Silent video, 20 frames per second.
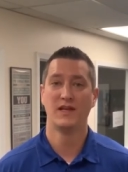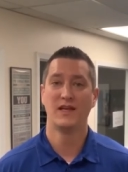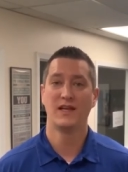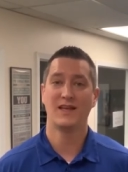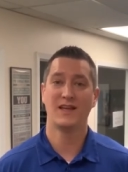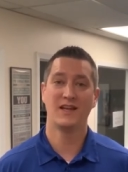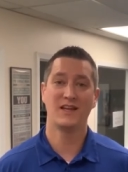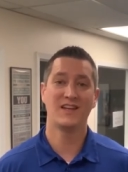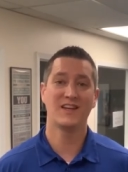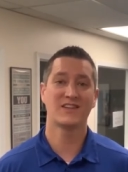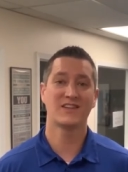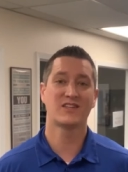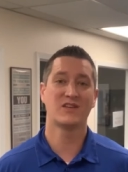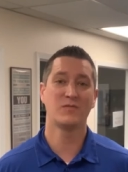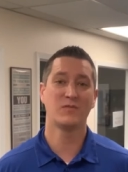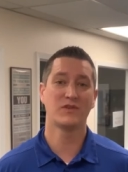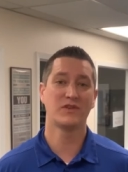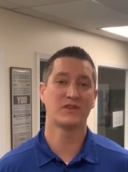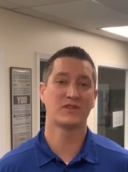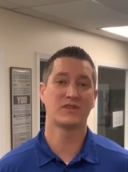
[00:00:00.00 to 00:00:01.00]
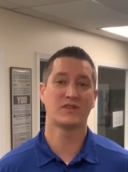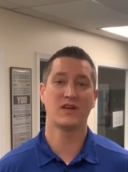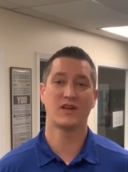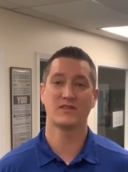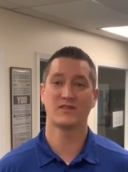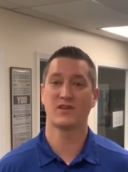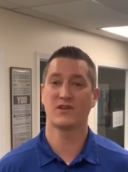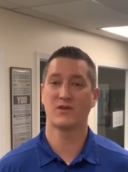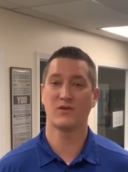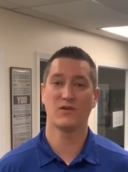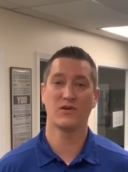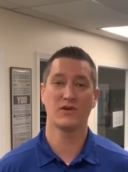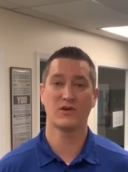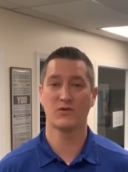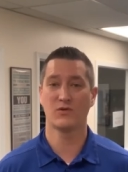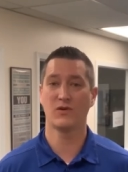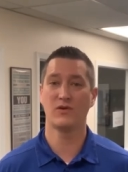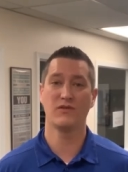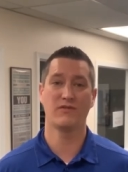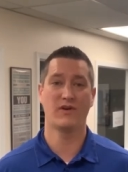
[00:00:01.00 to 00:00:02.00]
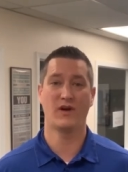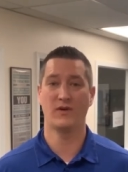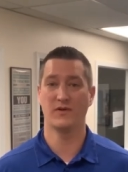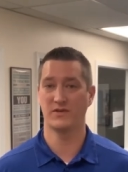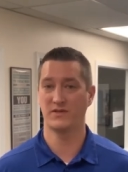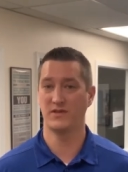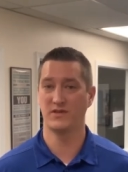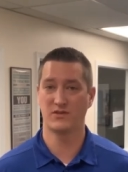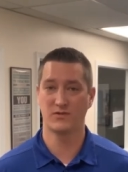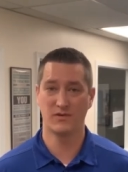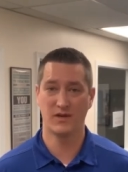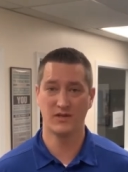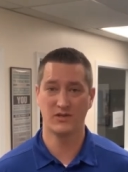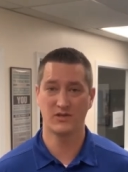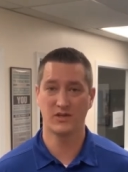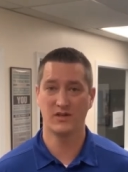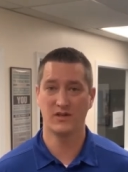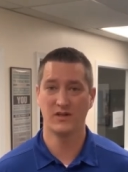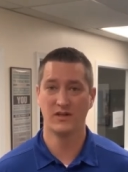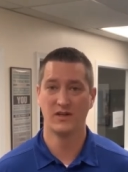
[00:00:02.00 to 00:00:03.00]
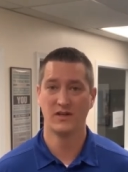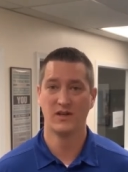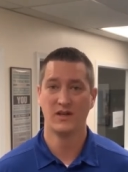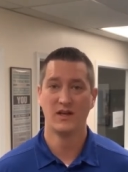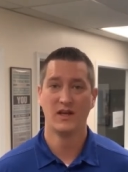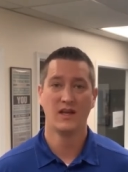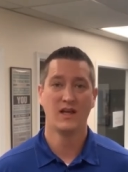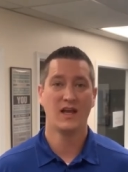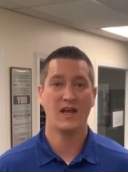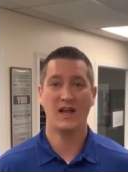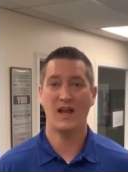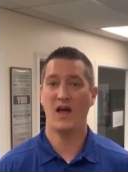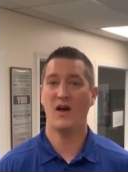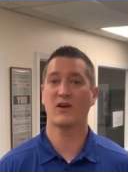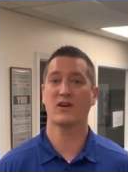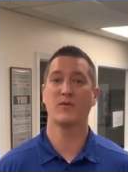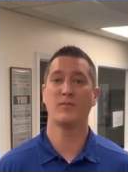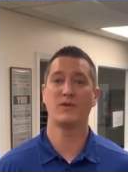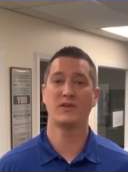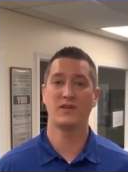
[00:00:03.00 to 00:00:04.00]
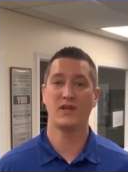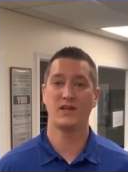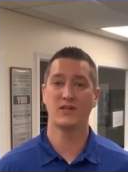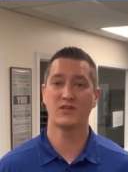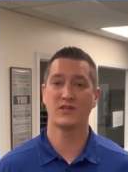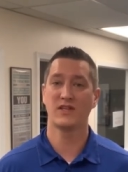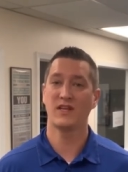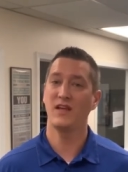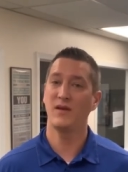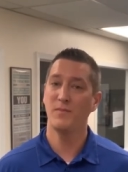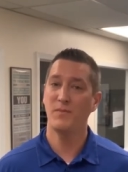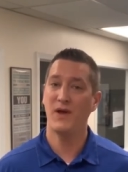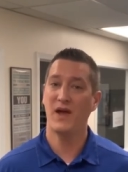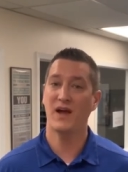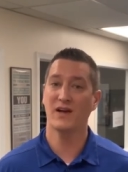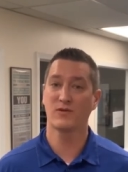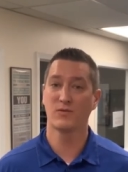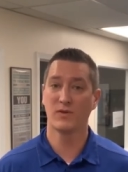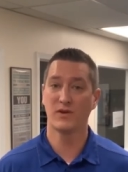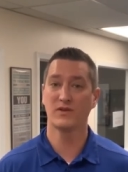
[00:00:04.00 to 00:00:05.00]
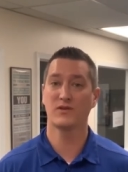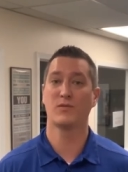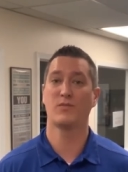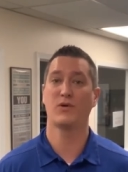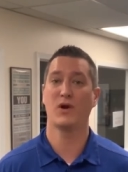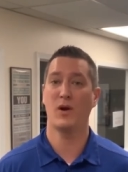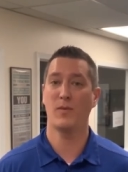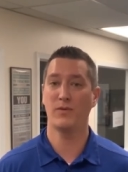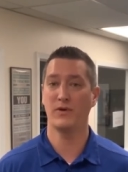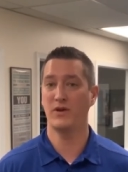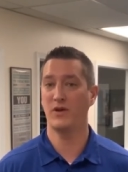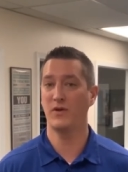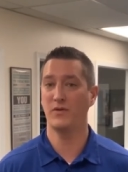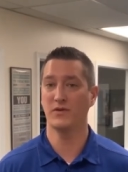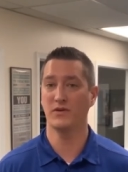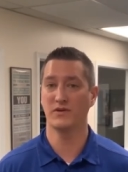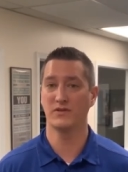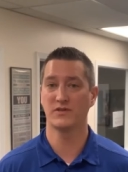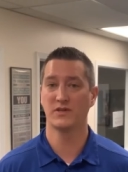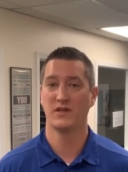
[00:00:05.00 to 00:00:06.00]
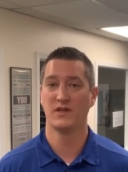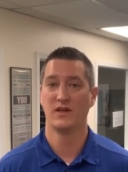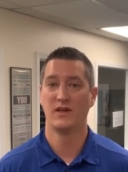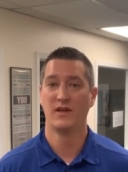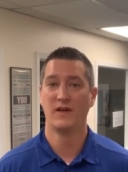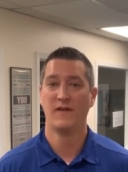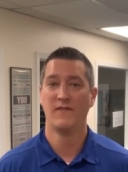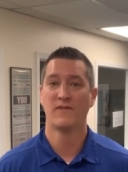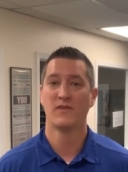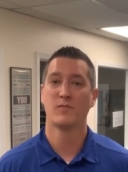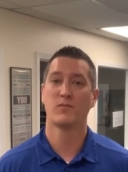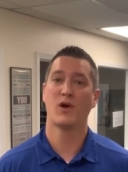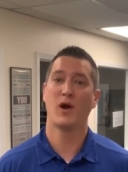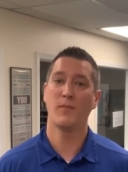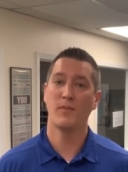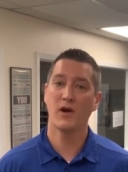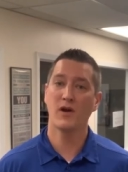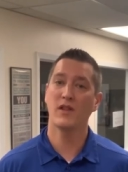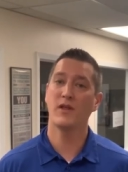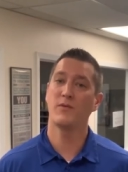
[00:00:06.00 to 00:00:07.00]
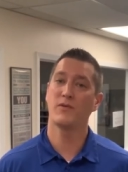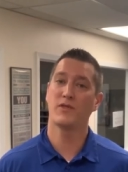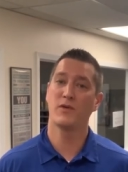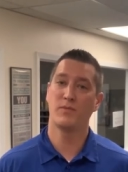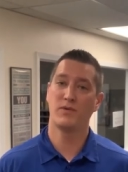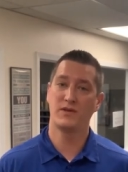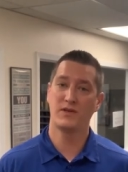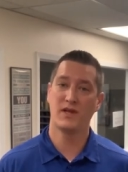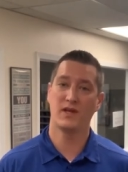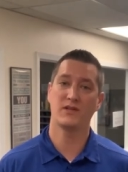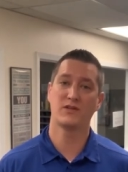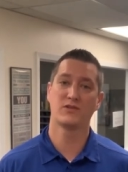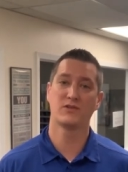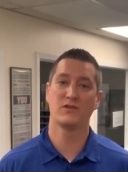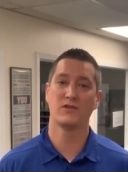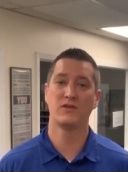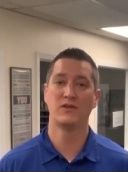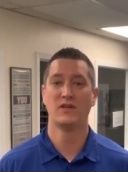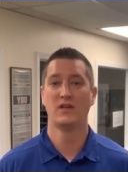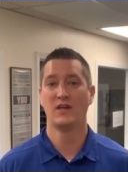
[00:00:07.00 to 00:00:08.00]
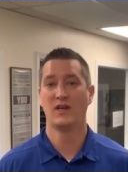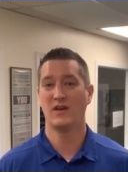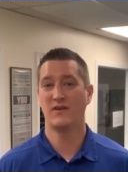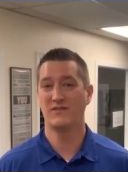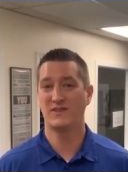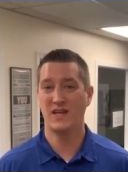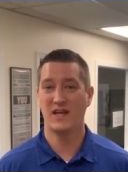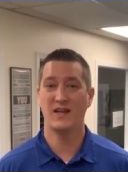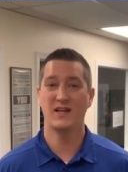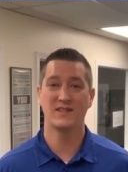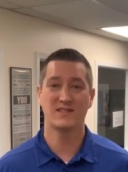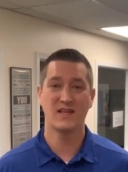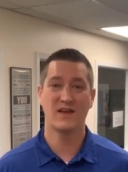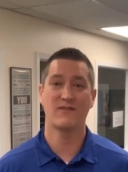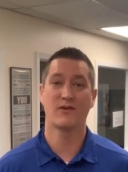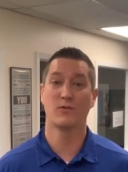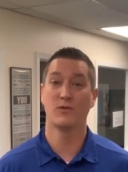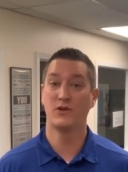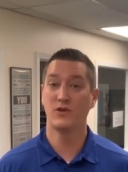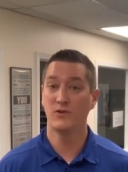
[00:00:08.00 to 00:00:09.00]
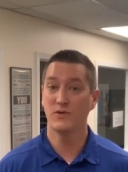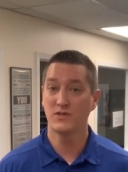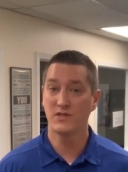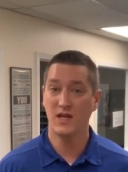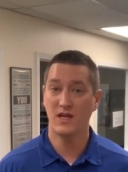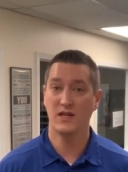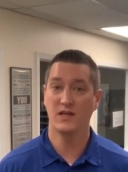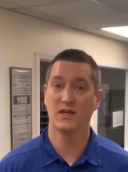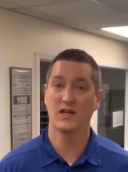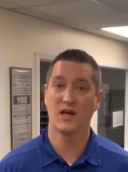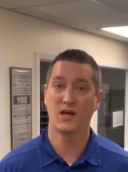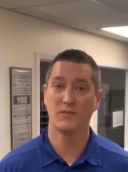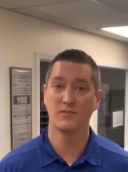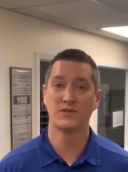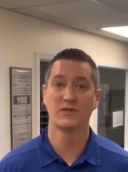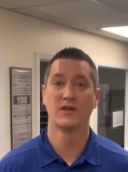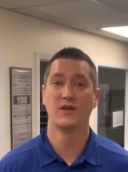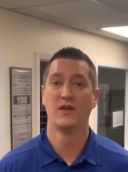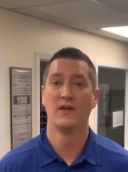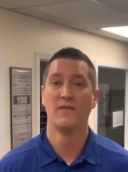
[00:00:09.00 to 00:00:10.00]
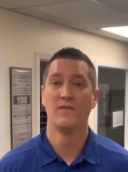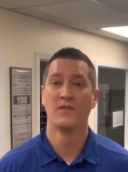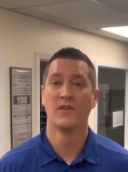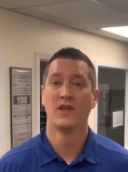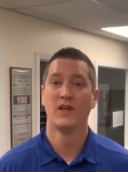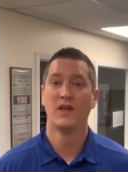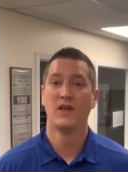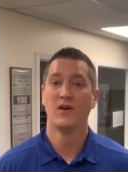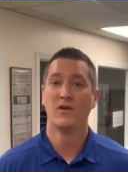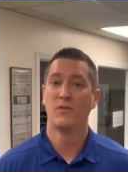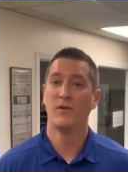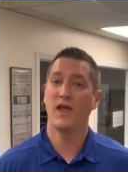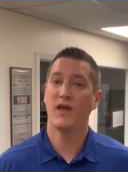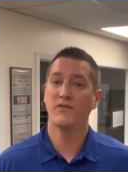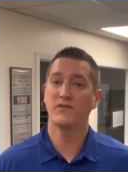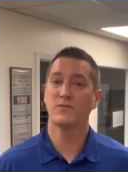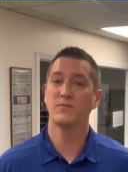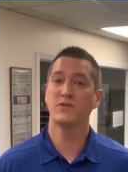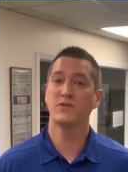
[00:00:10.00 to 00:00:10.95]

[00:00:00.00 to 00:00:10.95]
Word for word: In addition, we'll discuss the current coronavirus situation and how it can potentially impact rental property owners, primarily with the potential of tenants having reduced incomes. We have some